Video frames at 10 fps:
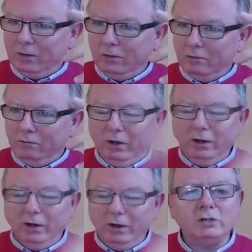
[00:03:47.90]
really
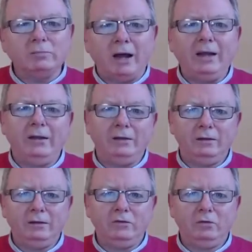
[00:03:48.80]
hold us back,
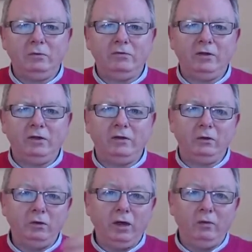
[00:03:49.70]
that stop us thinking that,
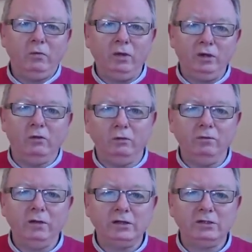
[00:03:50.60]
yes, we can go for
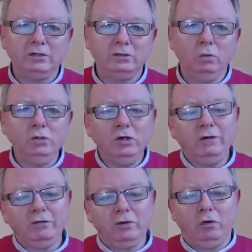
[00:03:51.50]
this. So once you
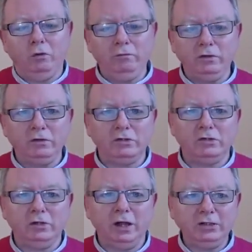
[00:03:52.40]
have the confidence,
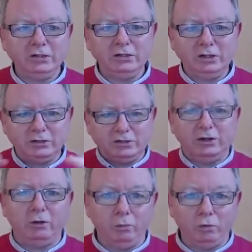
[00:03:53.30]
you'll actually start to see a
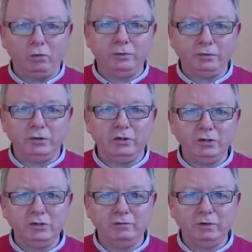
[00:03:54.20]
lot more
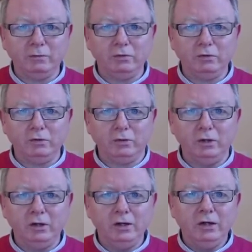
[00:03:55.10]
opportunities available to you,
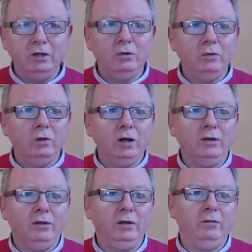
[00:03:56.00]

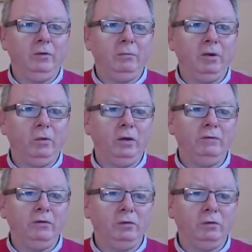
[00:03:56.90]
and be aware
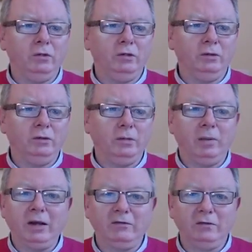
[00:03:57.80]
of your own
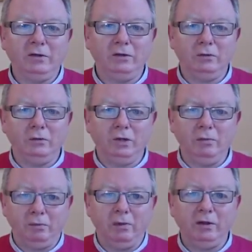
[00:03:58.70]
capacity and your own
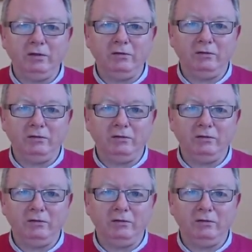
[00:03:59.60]
capabilities to